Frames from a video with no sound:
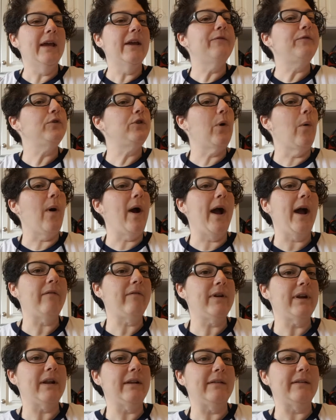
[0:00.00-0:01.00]
If you don't
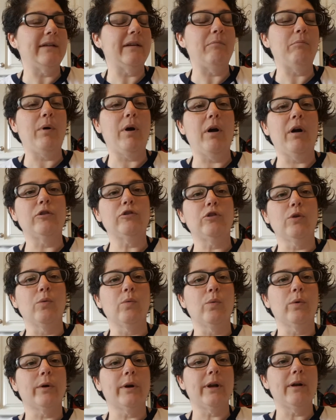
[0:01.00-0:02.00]
have an Instant Pot,
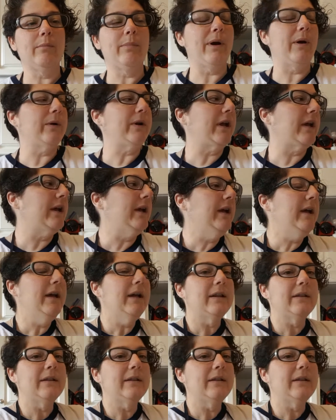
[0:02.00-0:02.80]
don't worry about it.